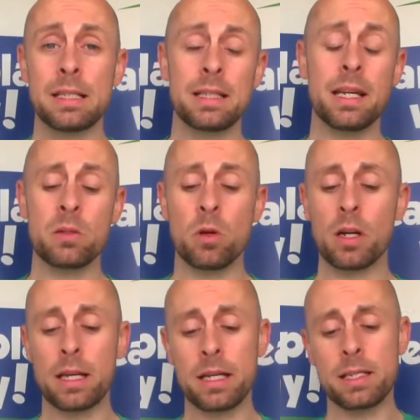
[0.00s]
Today's
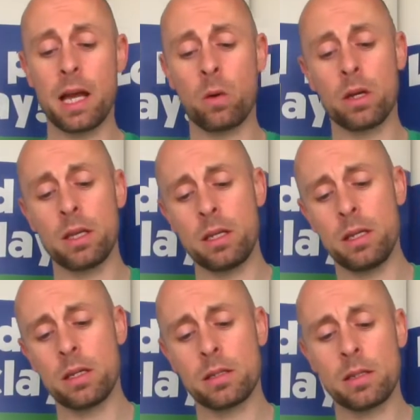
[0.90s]
model is our
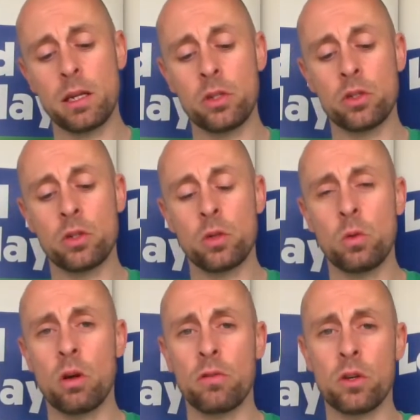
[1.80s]
key stage
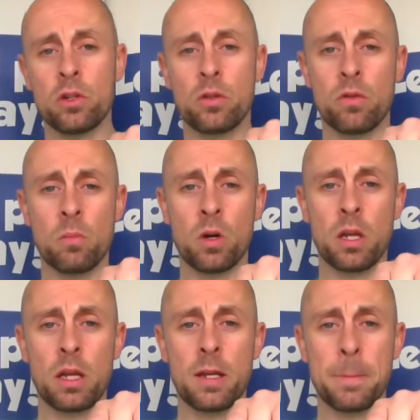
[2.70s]
2 version of the
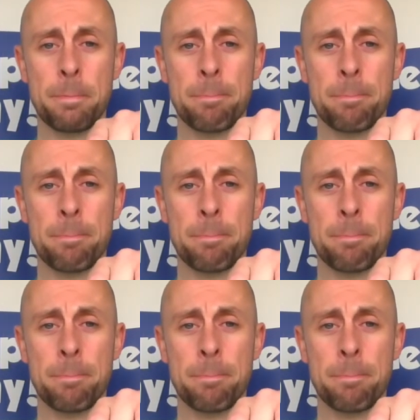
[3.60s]
monkey,